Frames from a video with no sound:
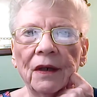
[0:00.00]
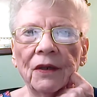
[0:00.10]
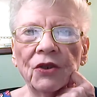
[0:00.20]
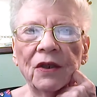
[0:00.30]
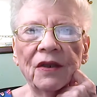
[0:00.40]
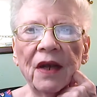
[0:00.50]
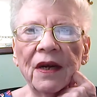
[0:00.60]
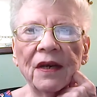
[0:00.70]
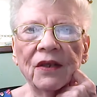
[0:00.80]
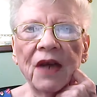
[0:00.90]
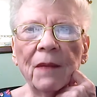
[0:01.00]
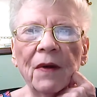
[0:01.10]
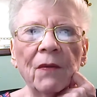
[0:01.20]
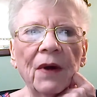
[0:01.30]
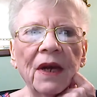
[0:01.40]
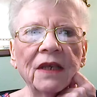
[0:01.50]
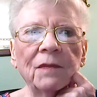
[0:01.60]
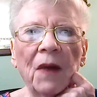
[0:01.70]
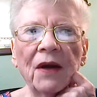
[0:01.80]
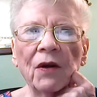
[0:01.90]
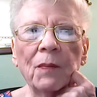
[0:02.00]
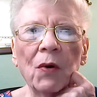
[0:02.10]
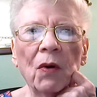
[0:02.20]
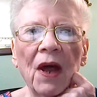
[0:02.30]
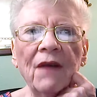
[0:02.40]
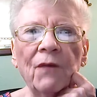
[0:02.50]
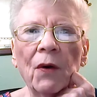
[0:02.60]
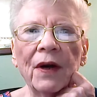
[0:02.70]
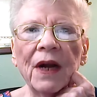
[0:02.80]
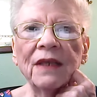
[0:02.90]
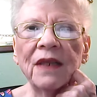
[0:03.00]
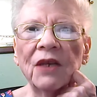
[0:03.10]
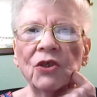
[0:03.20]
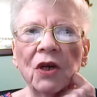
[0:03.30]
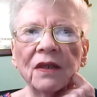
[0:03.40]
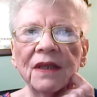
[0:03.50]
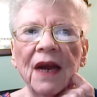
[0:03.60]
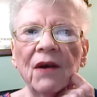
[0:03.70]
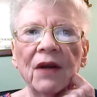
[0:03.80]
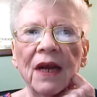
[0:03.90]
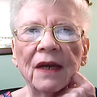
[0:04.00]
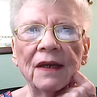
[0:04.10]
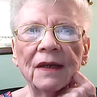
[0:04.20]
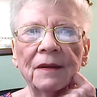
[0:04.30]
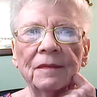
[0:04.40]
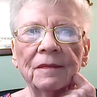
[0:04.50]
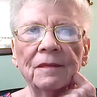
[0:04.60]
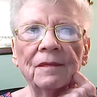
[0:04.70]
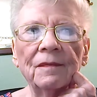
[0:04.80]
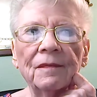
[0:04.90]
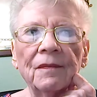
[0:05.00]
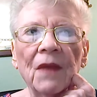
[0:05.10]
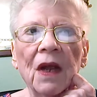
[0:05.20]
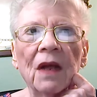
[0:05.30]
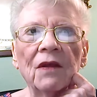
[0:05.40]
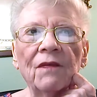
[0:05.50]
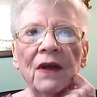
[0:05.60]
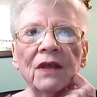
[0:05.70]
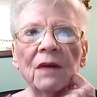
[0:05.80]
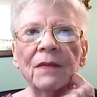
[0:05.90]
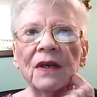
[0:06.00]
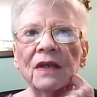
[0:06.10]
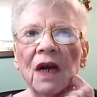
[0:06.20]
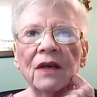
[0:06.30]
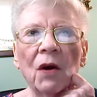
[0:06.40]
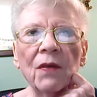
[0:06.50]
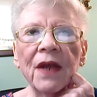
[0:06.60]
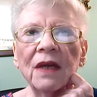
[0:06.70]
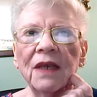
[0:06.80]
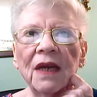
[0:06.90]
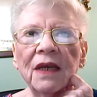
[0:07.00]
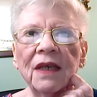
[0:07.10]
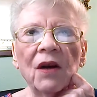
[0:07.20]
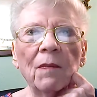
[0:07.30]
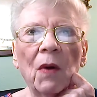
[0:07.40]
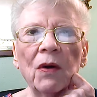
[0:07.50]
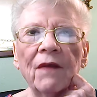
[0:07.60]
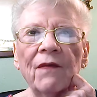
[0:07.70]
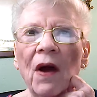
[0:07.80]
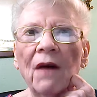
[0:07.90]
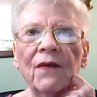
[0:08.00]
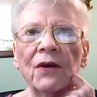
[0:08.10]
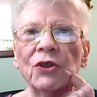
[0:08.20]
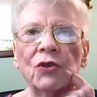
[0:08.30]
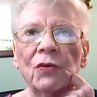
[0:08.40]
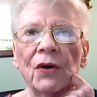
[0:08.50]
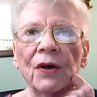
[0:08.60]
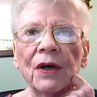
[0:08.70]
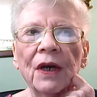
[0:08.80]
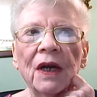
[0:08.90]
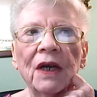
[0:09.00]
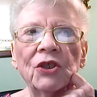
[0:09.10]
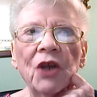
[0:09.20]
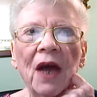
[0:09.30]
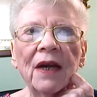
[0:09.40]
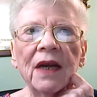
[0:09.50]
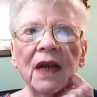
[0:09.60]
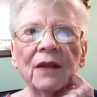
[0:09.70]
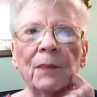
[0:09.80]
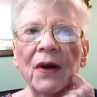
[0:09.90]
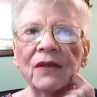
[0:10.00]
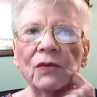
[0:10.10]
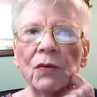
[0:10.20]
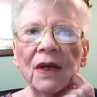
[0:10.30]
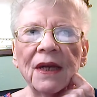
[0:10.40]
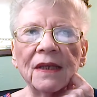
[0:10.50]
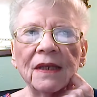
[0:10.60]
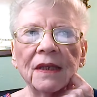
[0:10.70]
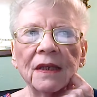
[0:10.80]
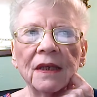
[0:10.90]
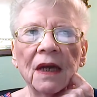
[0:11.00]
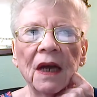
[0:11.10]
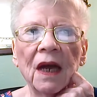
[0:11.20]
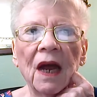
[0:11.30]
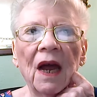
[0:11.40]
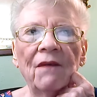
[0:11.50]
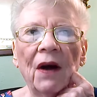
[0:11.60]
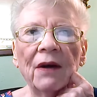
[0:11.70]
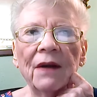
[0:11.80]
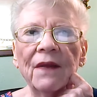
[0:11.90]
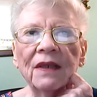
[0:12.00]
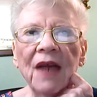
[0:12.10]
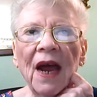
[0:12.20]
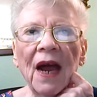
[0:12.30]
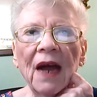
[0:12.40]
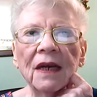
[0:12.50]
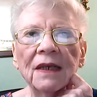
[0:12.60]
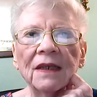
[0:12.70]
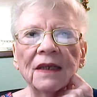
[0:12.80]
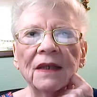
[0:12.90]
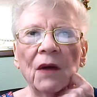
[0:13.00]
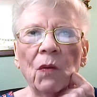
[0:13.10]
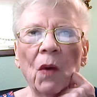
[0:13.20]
she said in a statement released by her pro-life organization on Saturday. The victim does not know the identity or motive of her shooter, she added in the press release. Following the attack, the